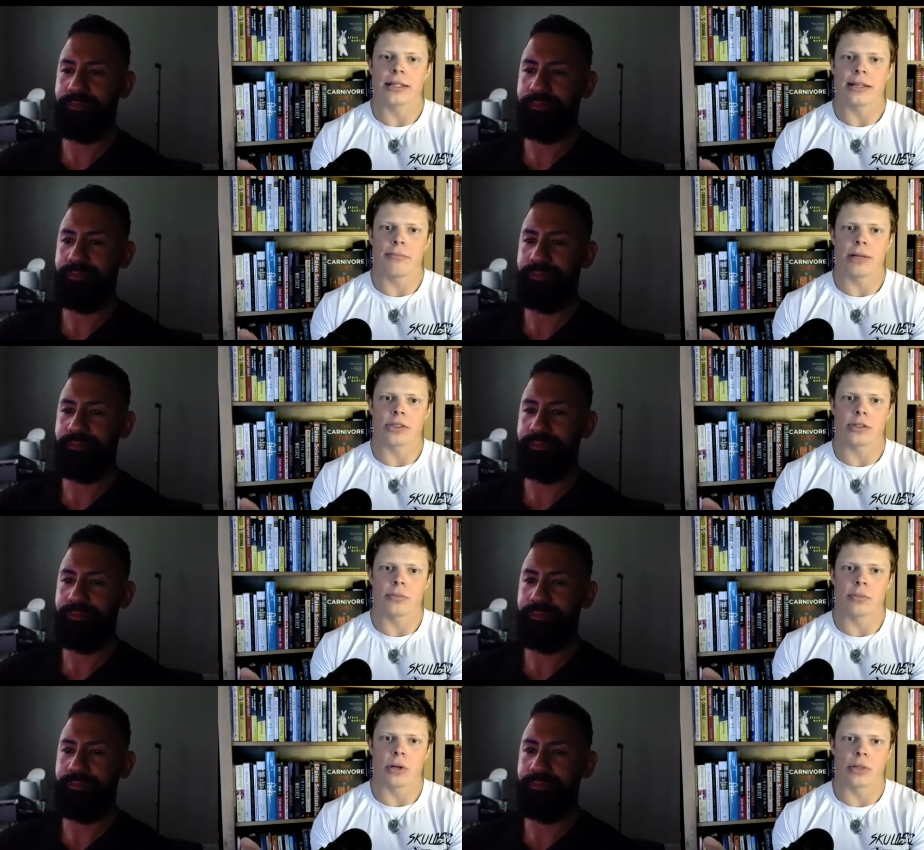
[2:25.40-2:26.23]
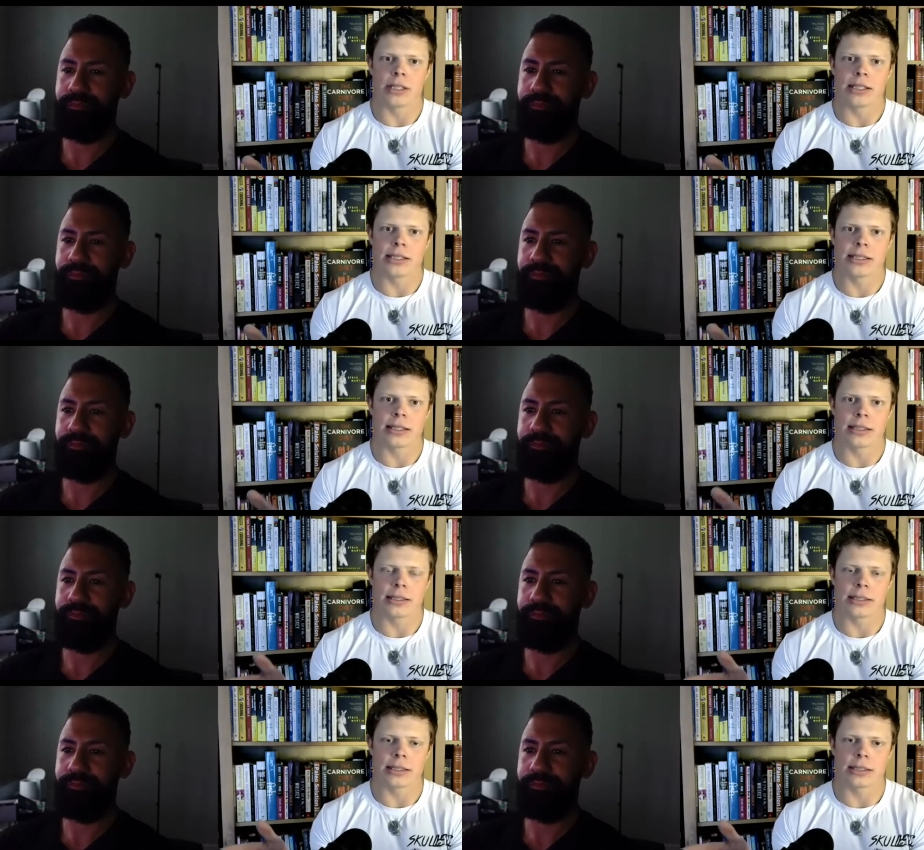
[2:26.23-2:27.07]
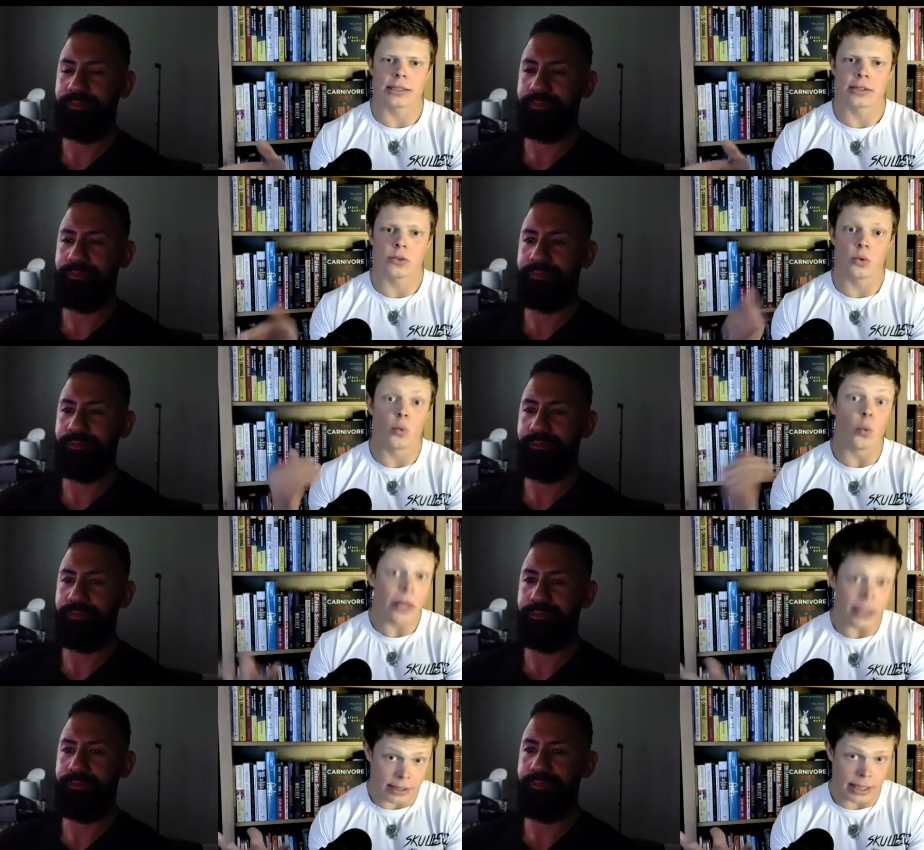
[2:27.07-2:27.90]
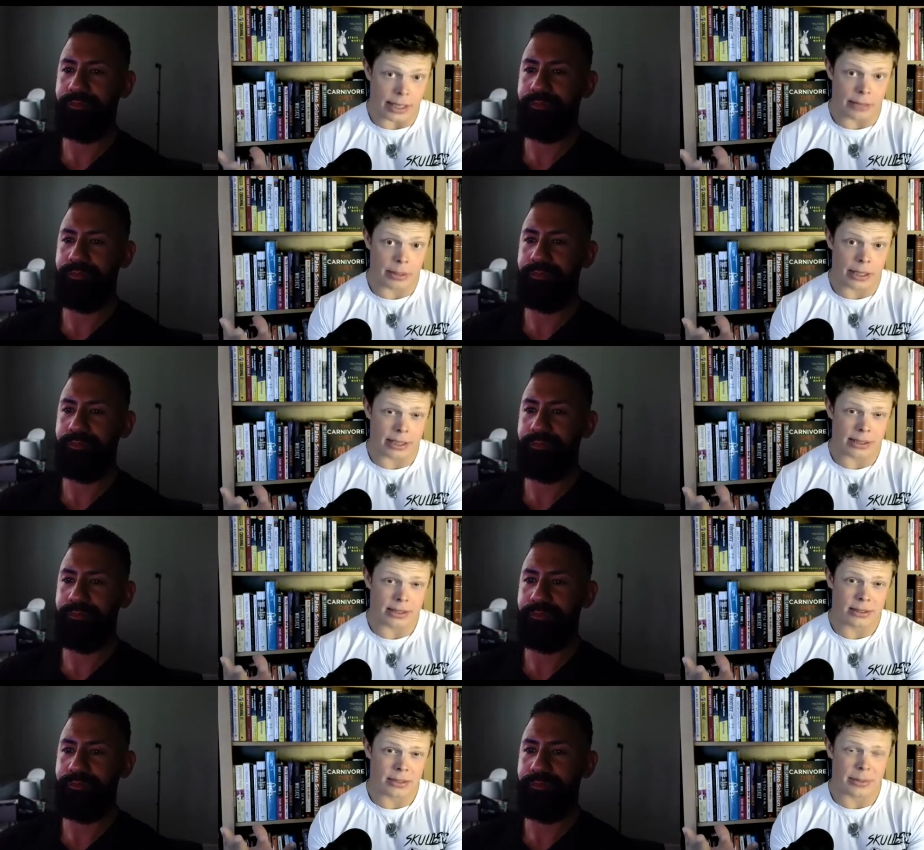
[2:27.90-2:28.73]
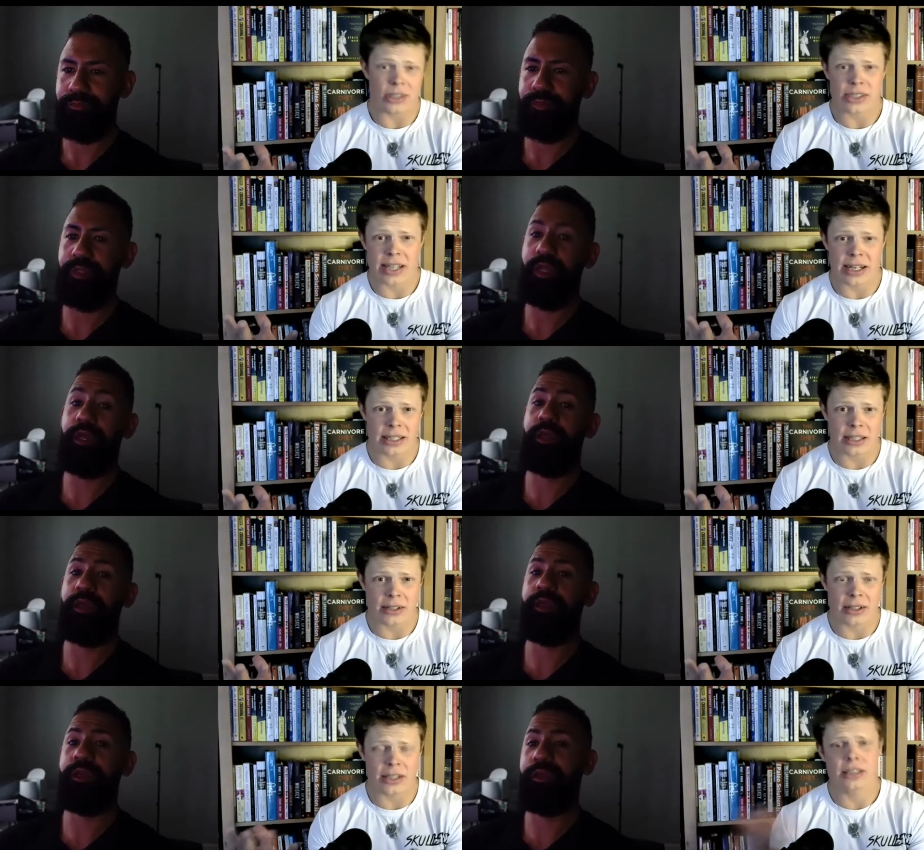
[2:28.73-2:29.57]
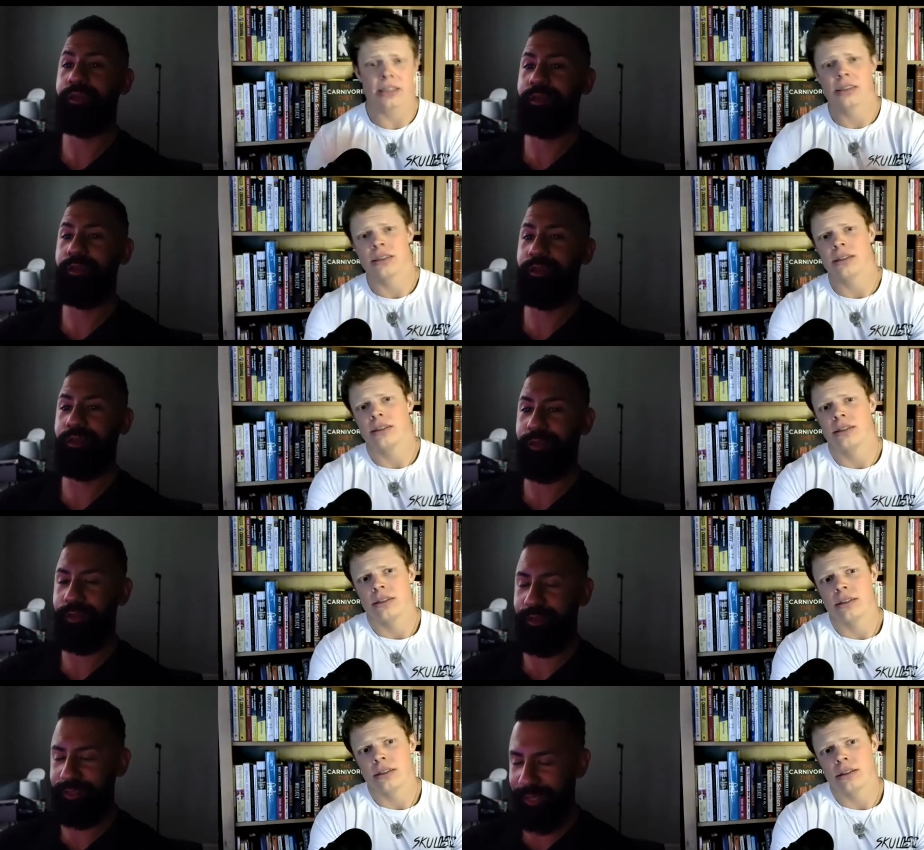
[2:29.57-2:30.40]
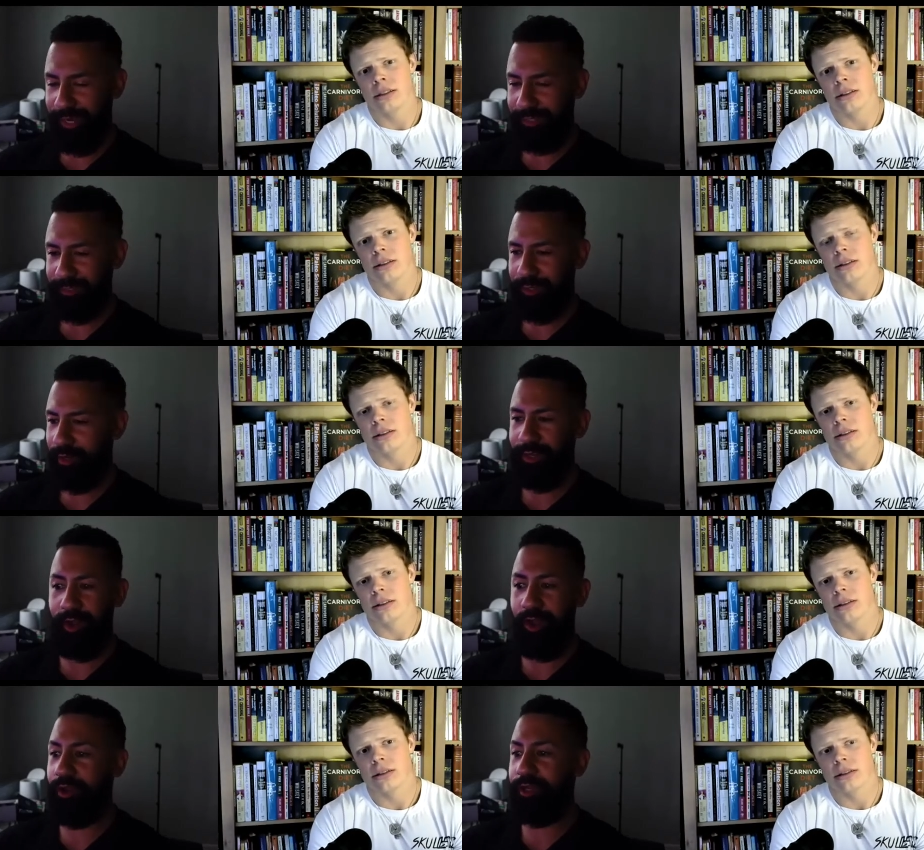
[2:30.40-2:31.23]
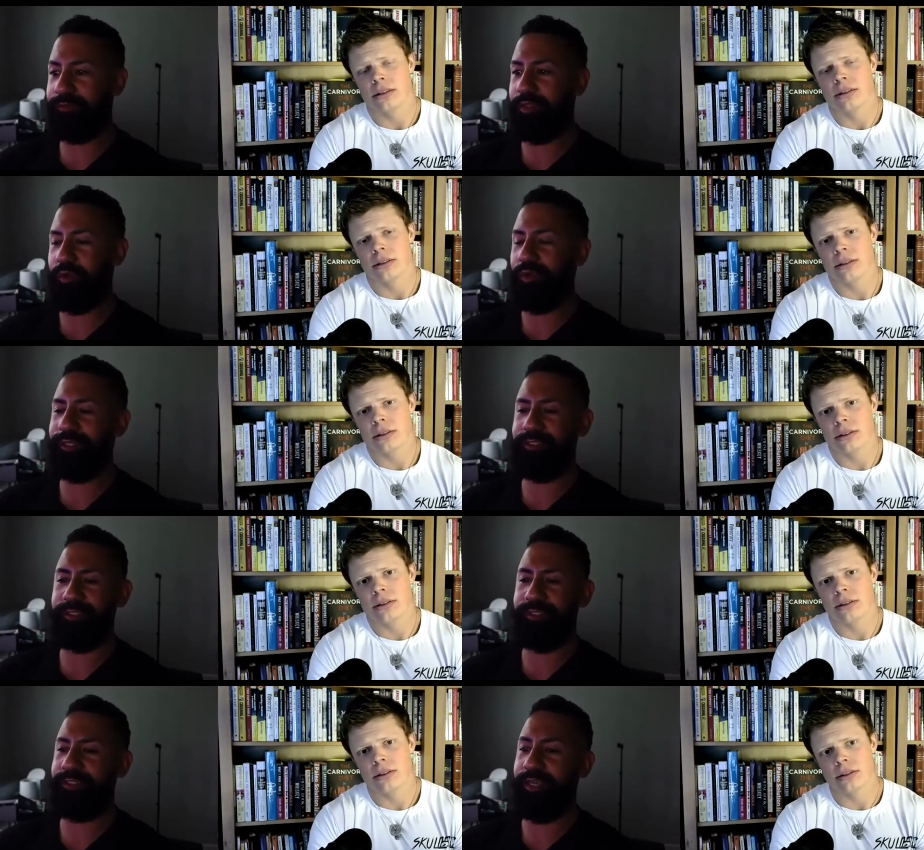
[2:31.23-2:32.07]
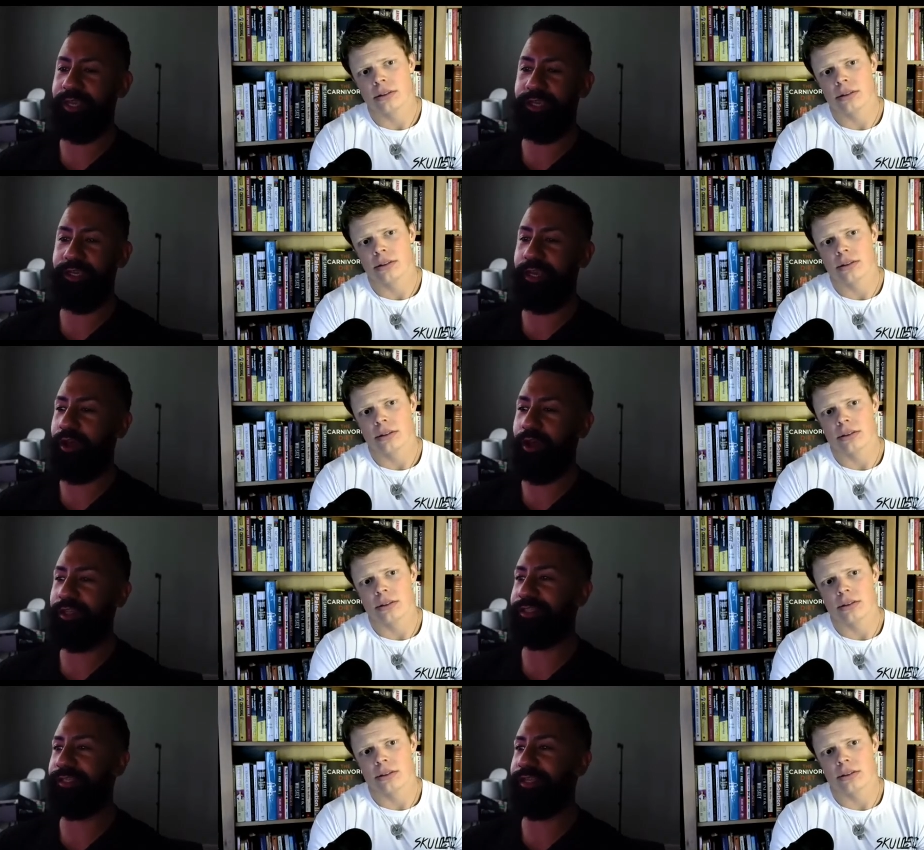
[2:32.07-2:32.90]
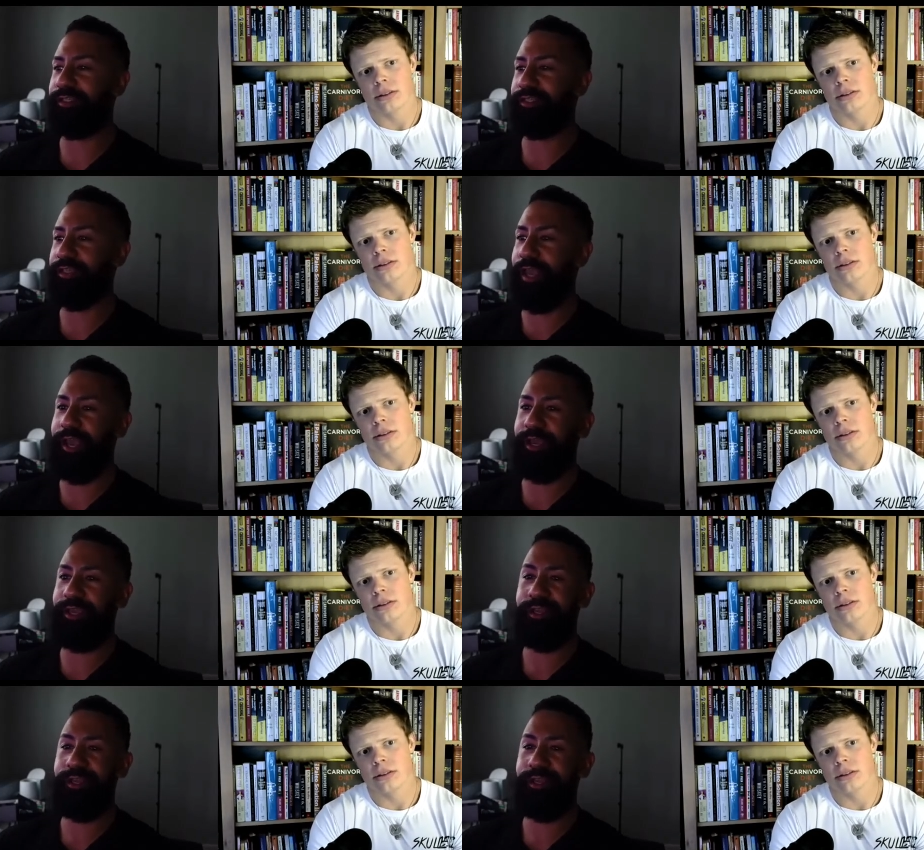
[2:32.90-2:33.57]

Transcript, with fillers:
Speaker 1: that muscle protein synthesis will take place am i understanding that correctly exactly
Speaker 2: all mtor is is say all it says is hey